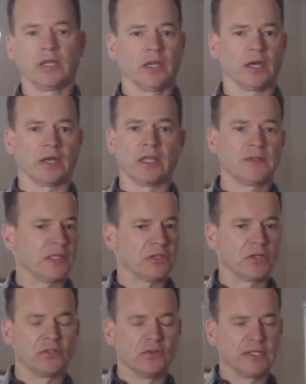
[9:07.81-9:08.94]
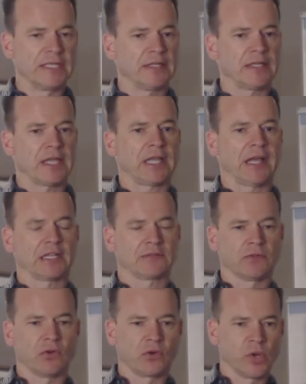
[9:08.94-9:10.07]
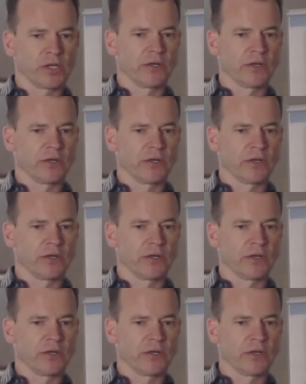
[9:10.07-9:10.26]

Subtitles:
Anything you can do to get that cash flow quicker